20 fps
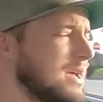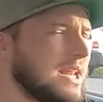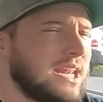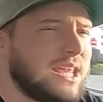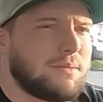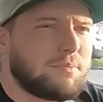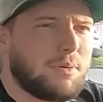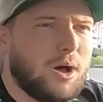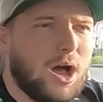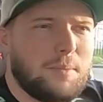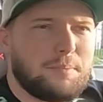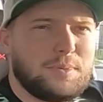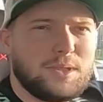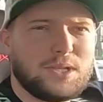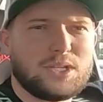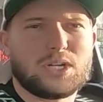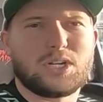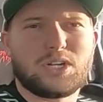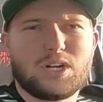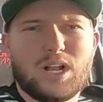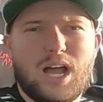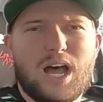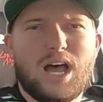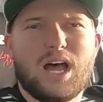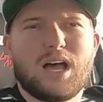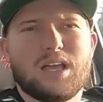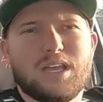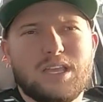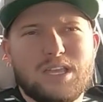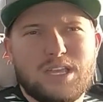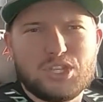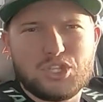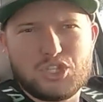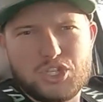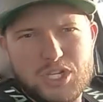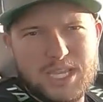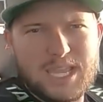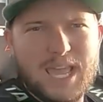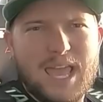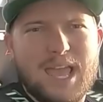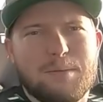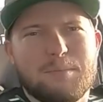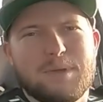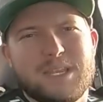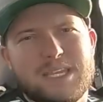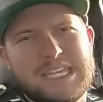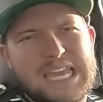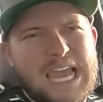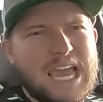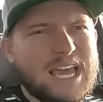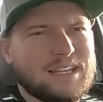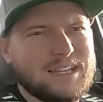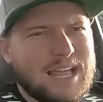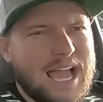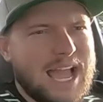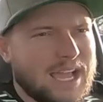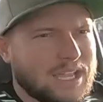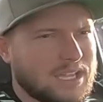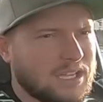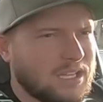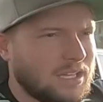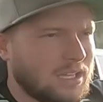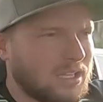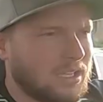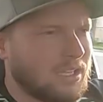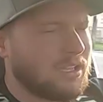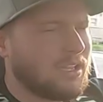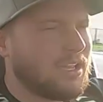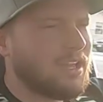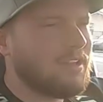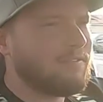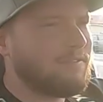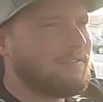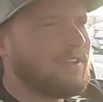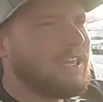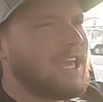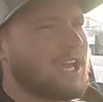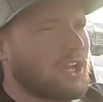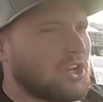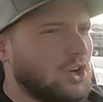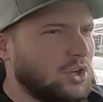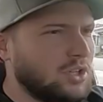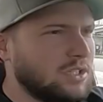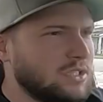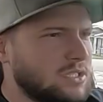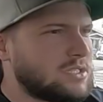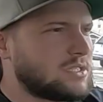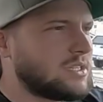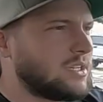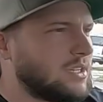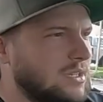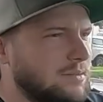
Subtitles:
many popular GM and Cadillac vehicles.